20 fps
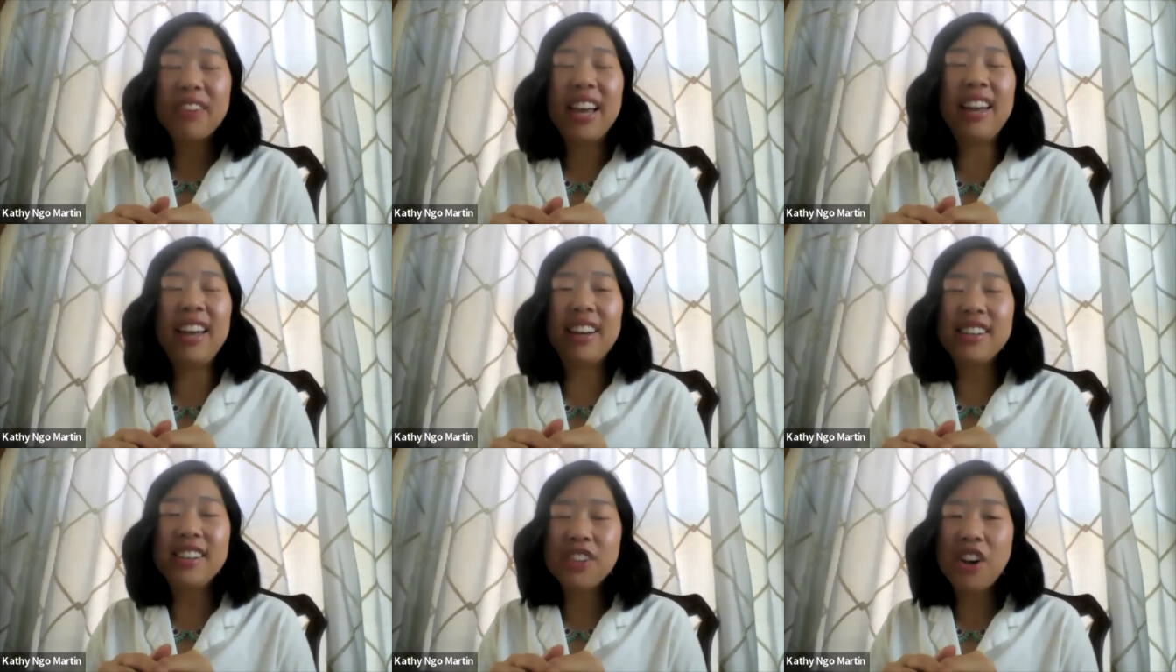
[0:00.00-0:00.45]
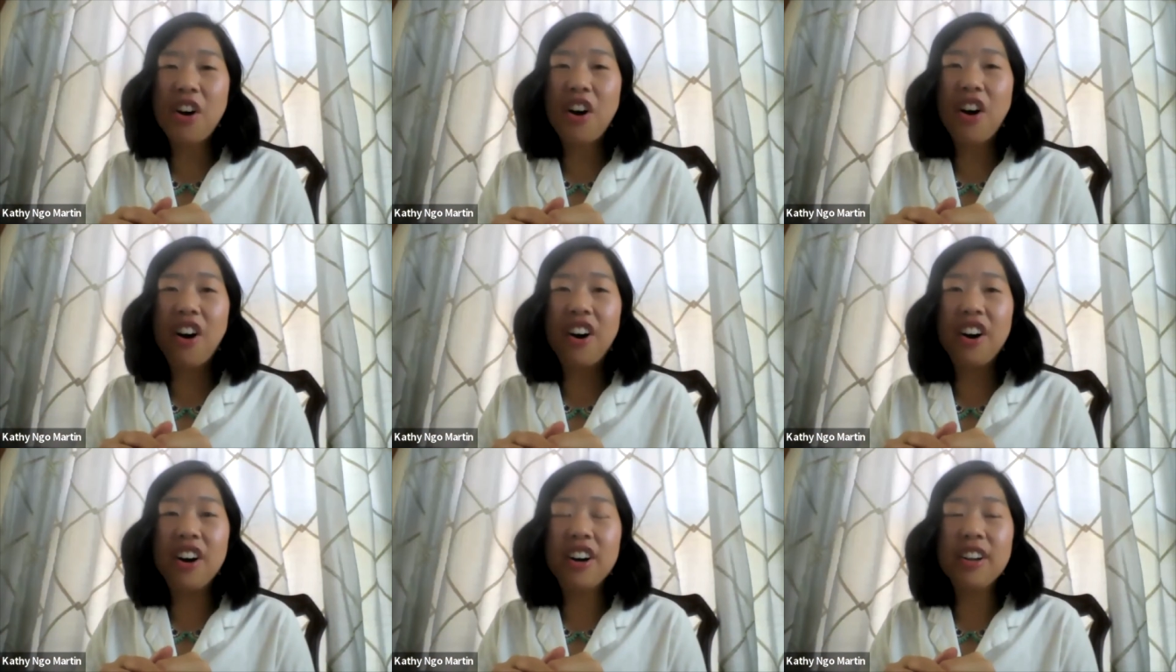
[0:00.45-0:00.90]
It is
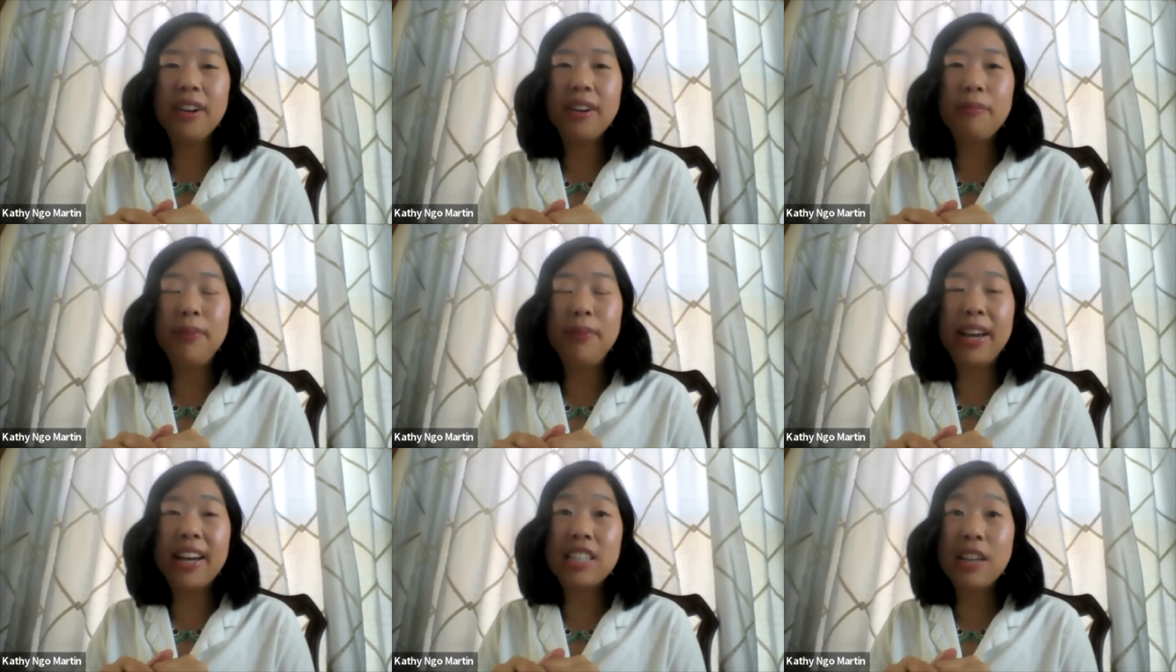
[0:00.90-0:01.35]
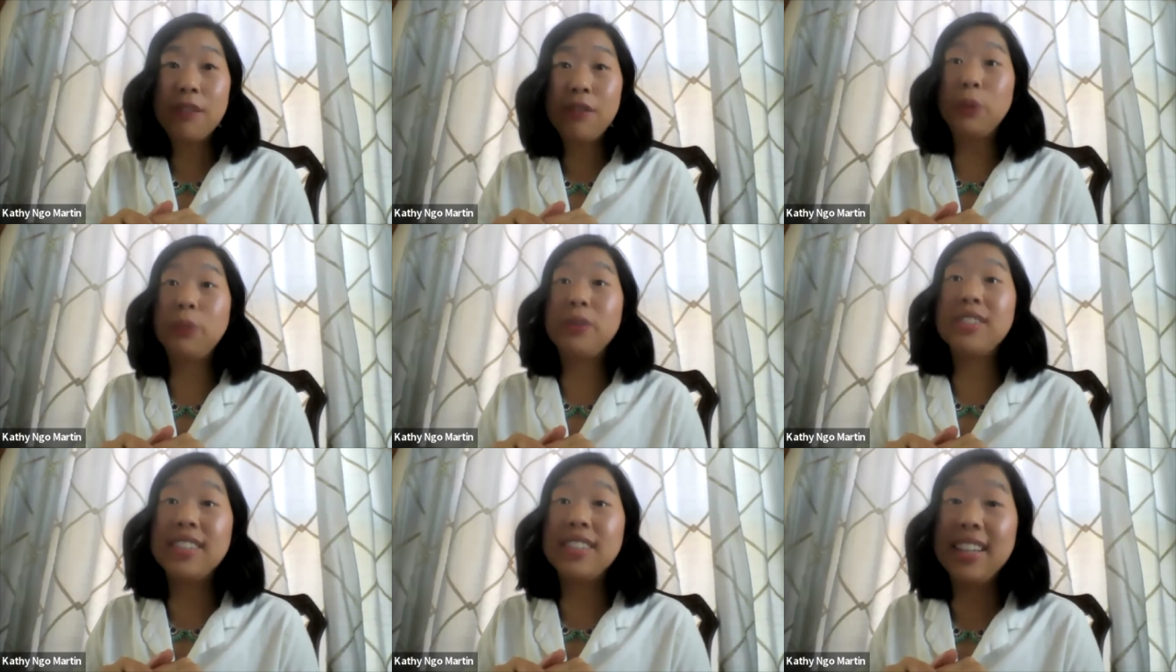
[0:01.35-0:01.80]
hard because if
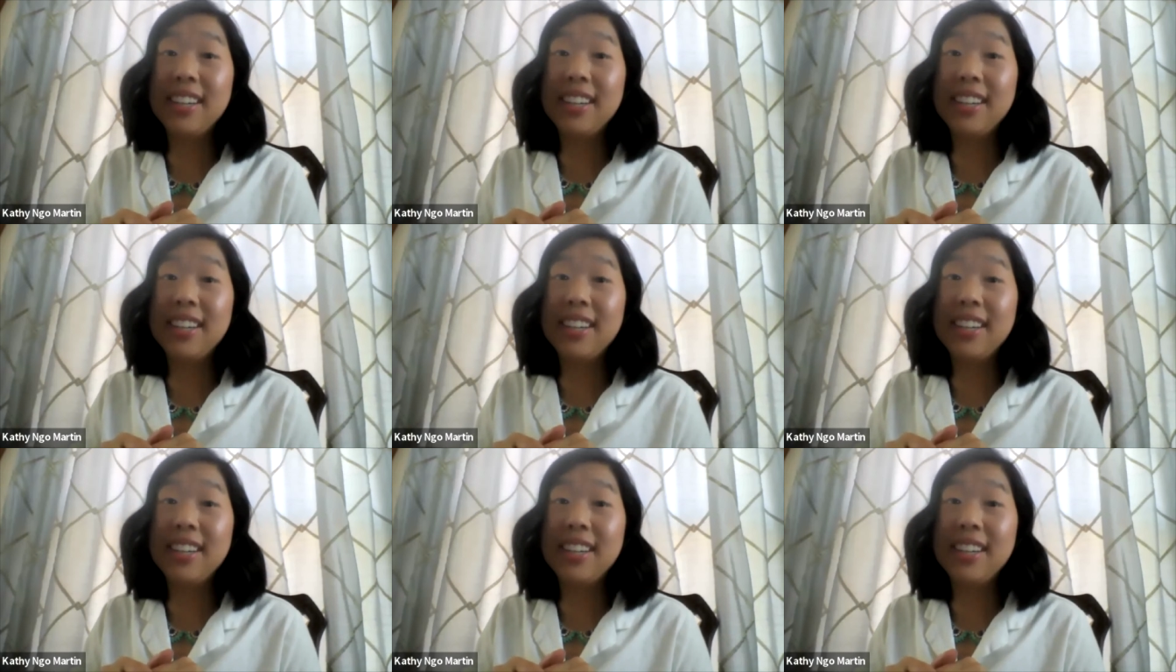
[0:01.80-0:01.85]
it was